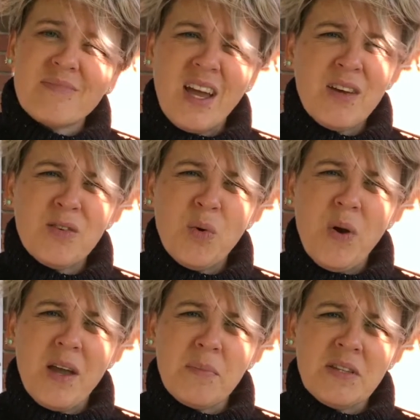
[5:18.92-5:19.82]
I don't know
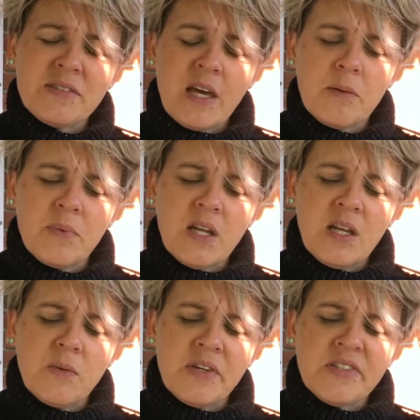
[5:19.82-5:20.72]
why it means that, but
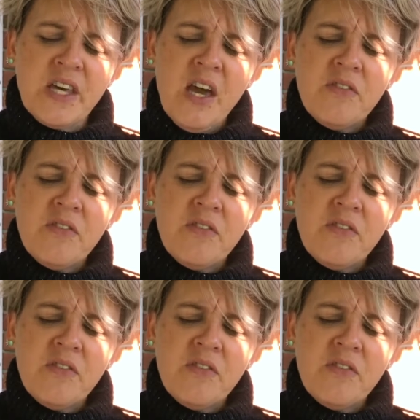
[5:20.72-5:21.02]
anyways,